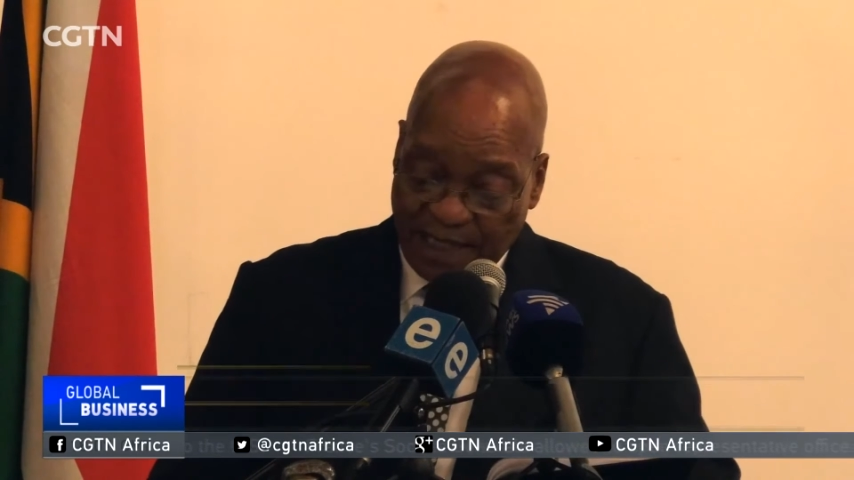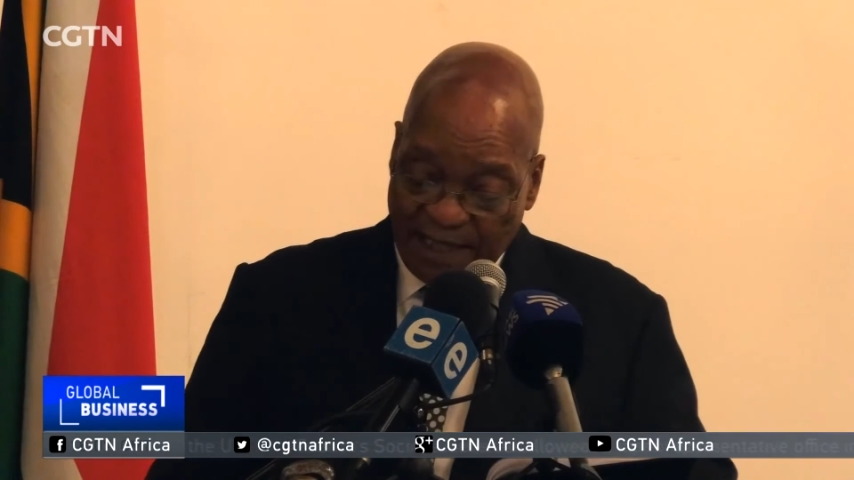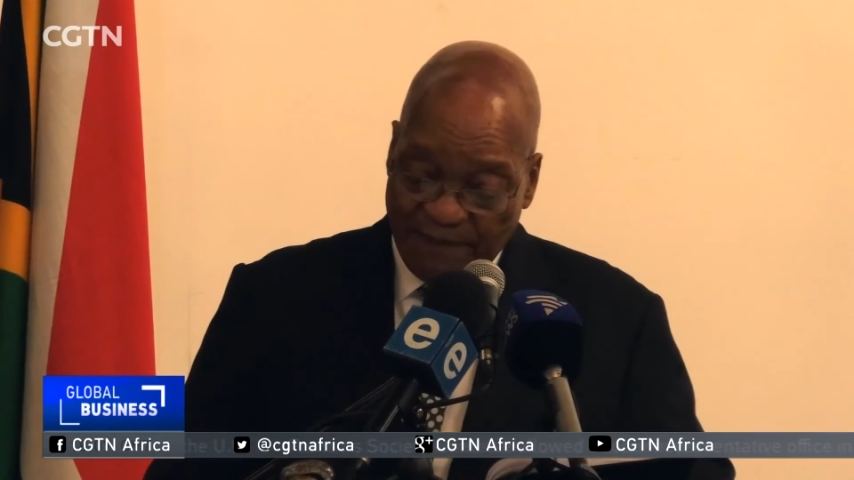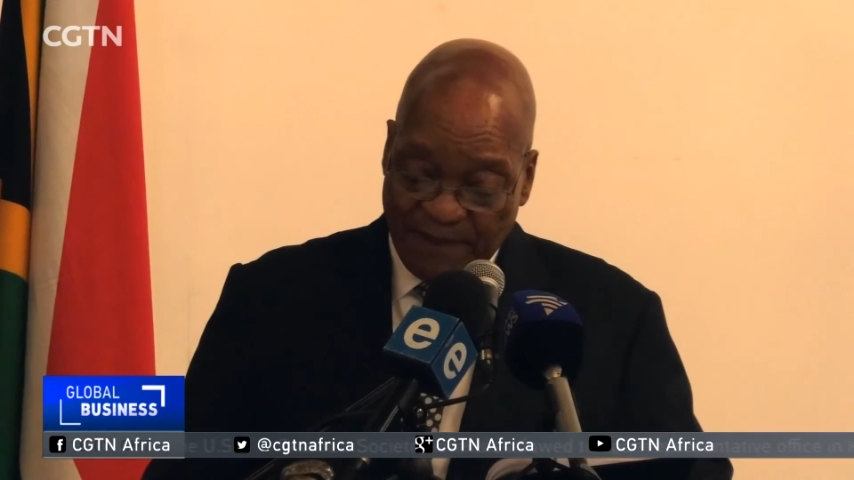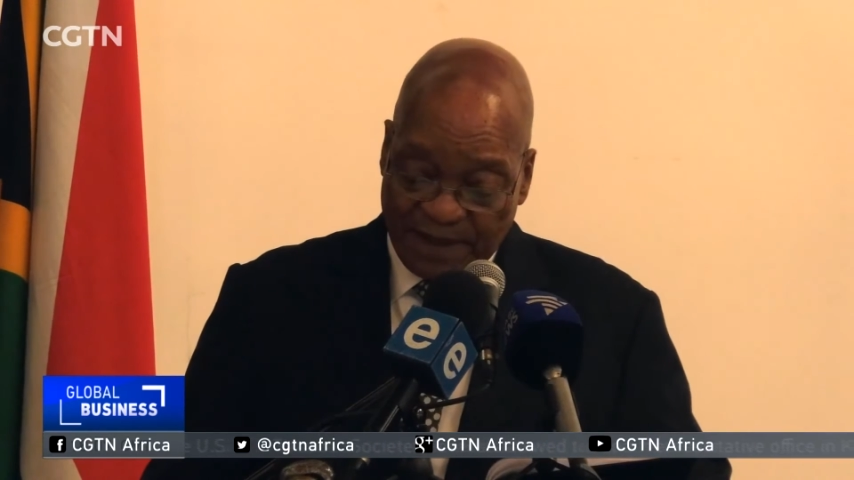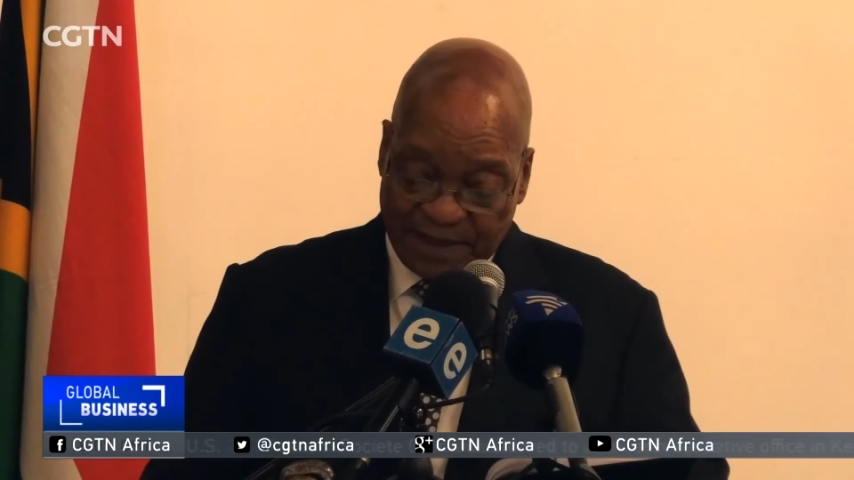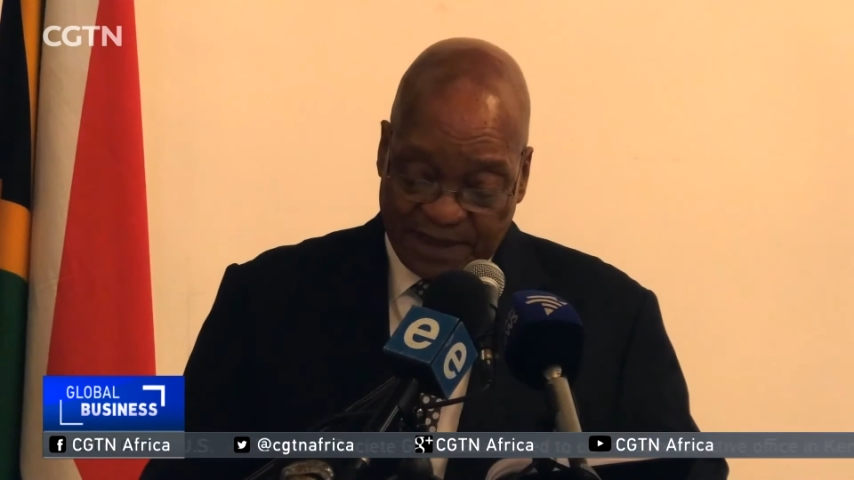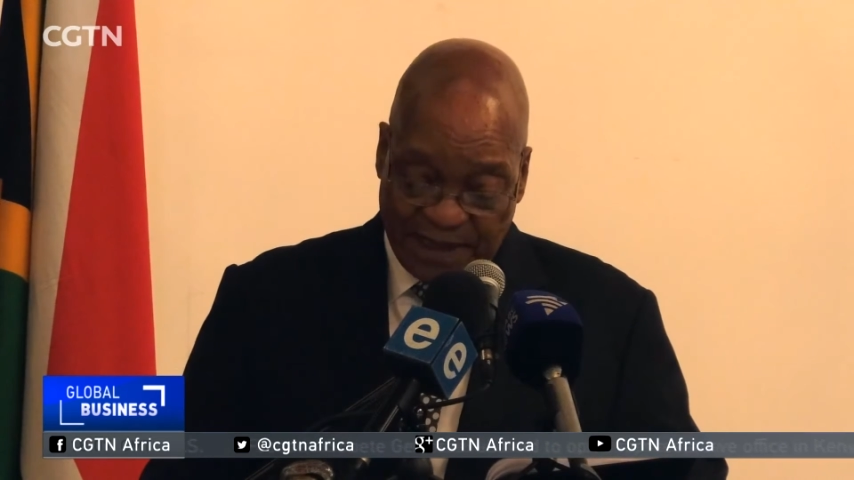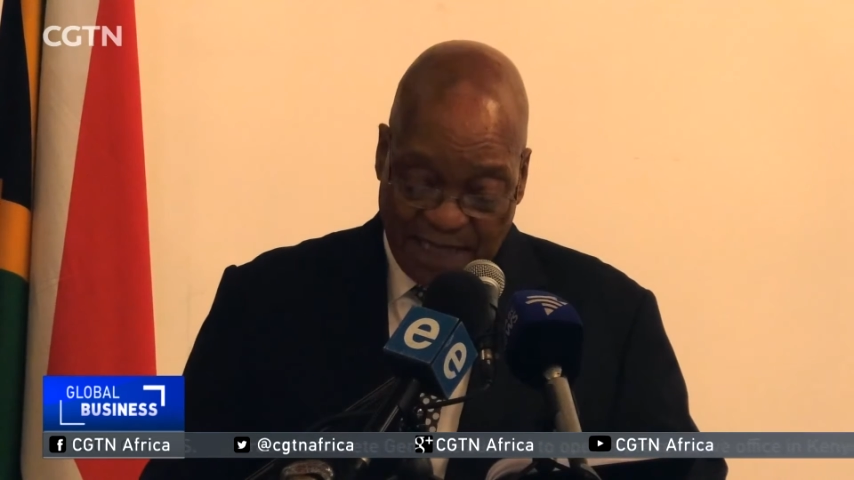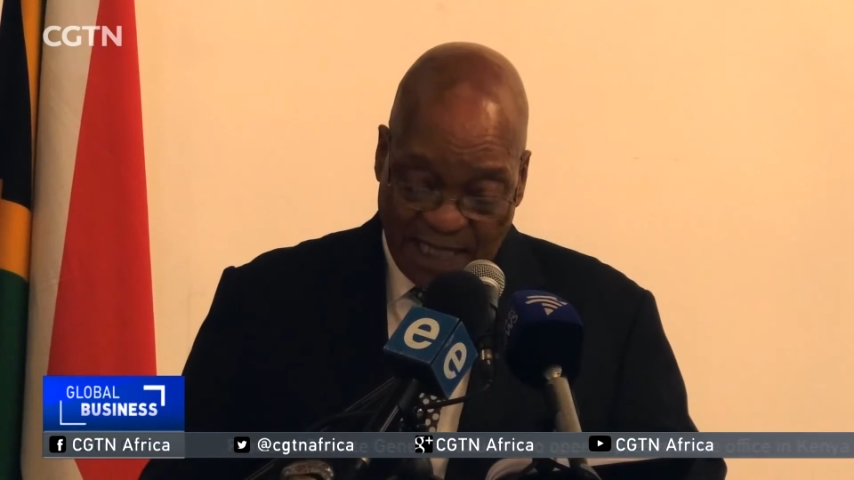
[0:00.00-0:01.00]

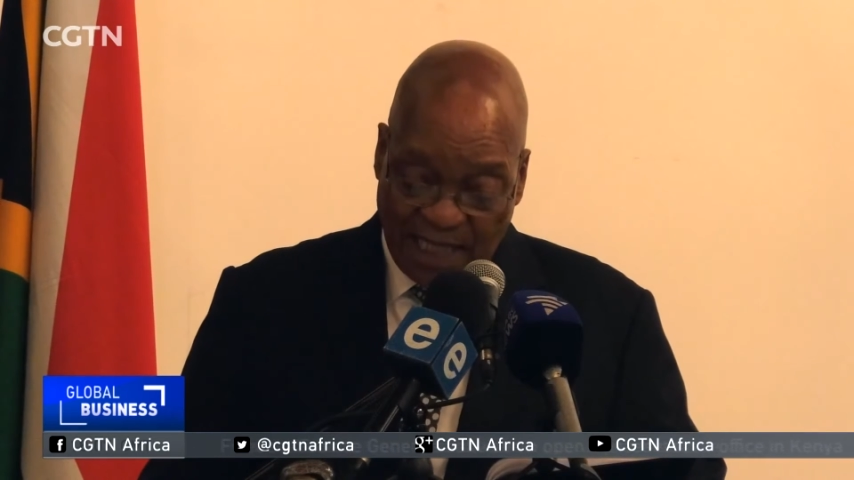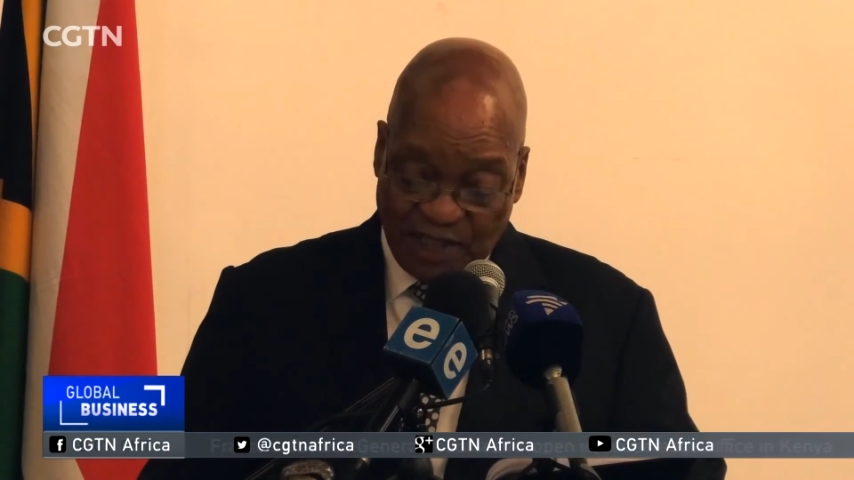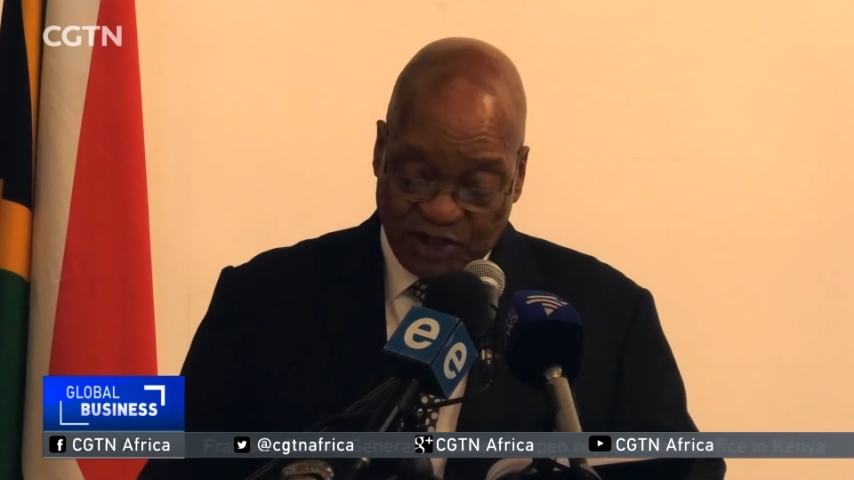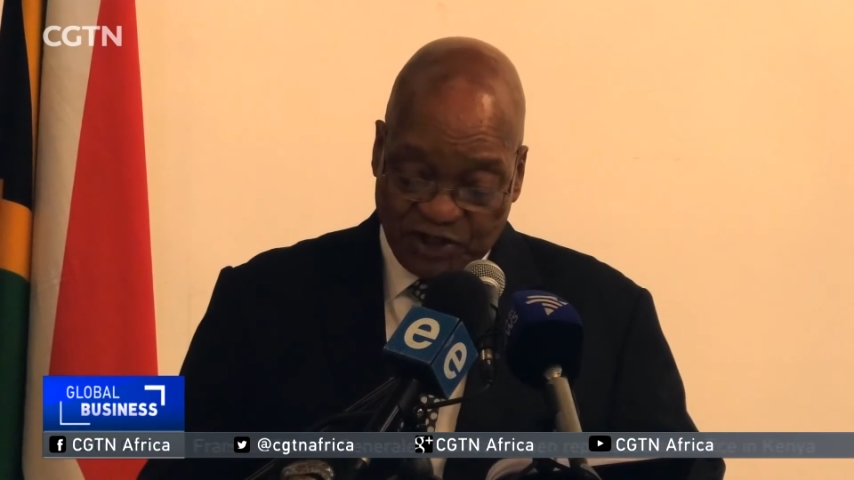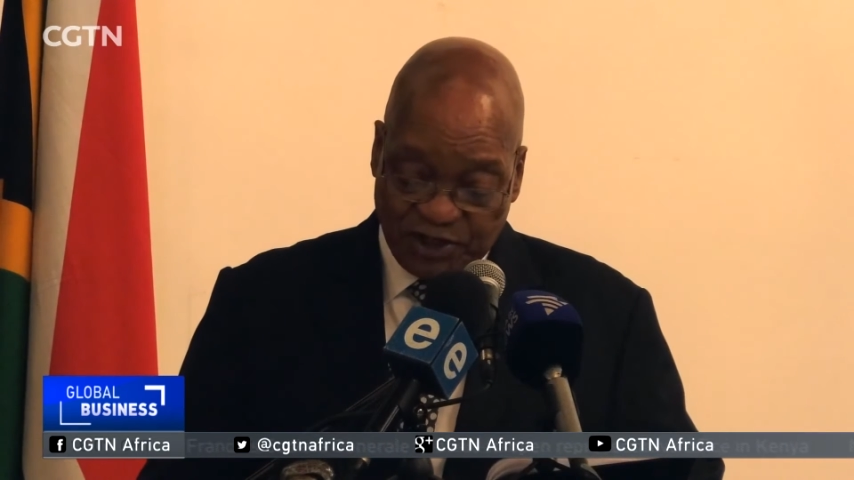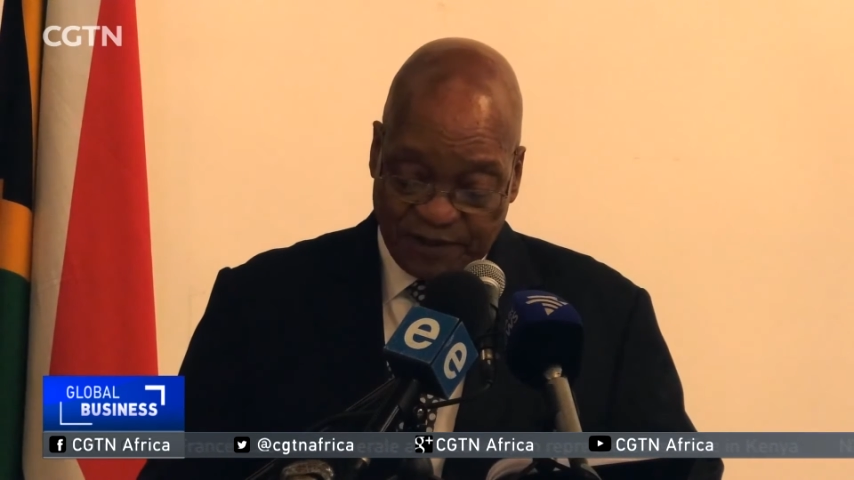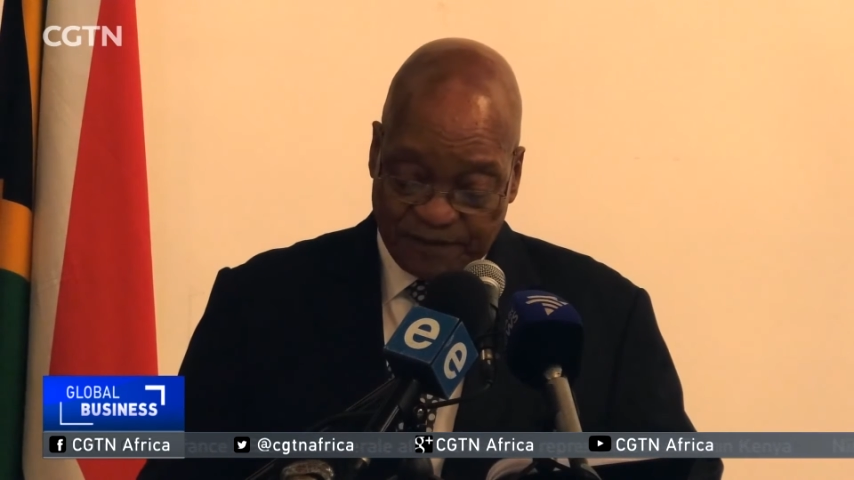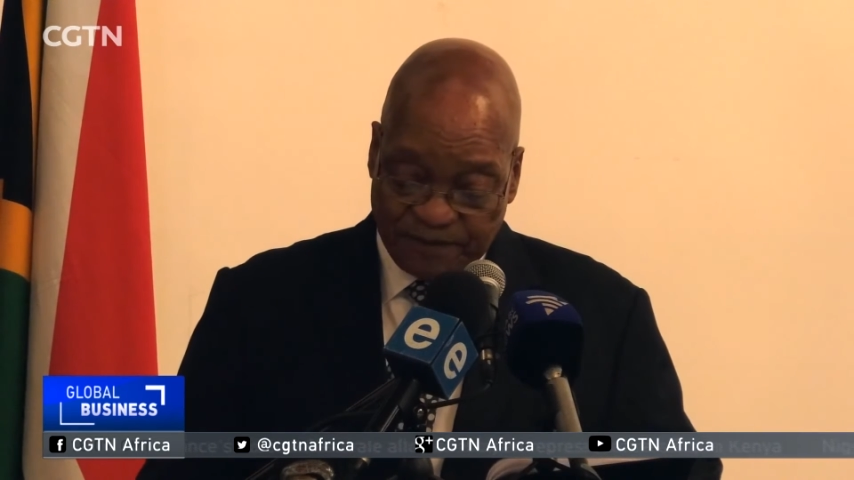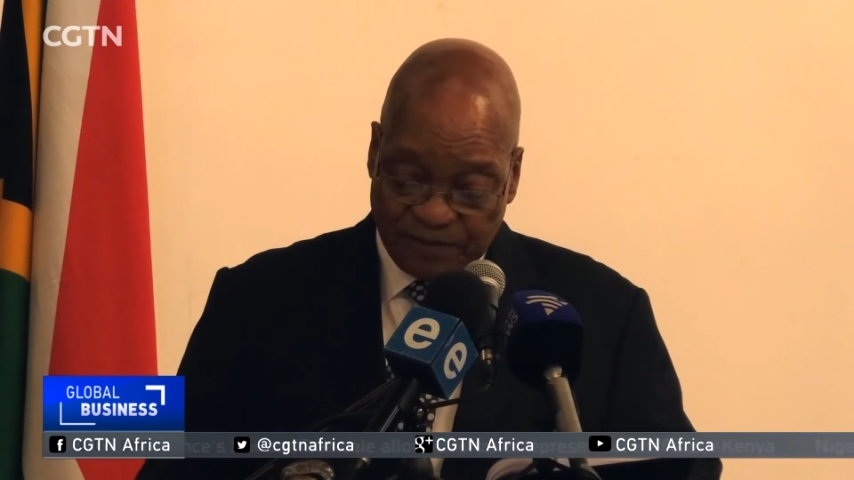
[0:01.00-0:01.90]
climate in our country